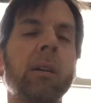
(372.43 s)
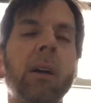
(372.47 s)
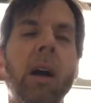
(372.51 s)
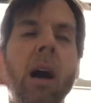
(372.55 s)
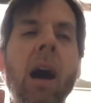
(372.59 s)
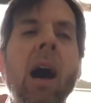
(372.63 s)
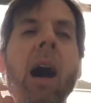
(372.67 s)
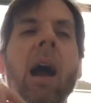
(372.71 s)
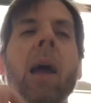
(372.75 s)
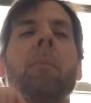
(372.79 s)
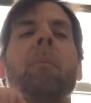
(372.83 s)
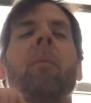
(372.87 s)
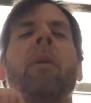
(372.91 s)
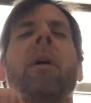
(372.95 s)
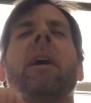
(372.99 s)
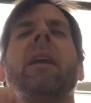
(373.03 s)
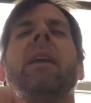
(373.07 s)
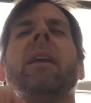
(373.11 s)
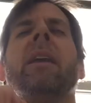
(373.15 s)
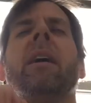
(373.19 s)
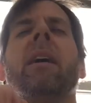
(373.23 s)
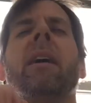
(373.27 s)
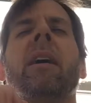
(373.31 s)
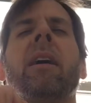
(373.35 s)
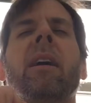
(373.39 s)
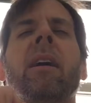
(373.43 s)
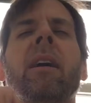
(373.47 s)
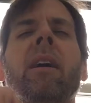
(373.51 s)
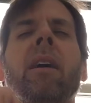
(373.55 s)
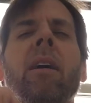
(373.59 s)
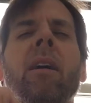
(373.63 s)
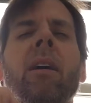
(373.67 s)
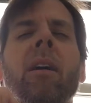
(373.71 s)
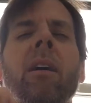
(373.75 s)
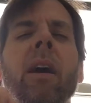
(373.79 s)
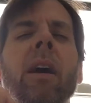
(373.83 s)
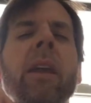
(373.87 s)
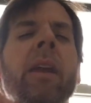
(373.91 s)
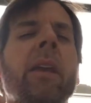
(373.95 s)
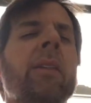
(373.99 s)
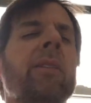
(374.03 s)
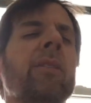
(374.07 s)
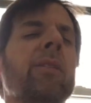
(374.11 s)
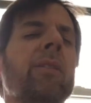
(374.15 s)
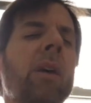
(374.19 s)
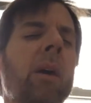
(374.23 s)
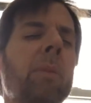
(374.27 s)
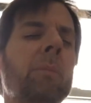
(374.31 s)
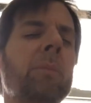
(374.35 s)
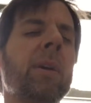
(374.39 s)
hybrid, and
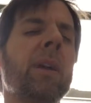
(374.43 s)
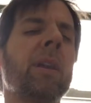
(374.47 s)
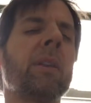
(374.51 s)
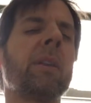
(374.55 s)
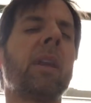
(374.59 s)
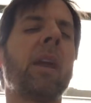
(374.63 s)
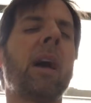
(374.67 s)
it's something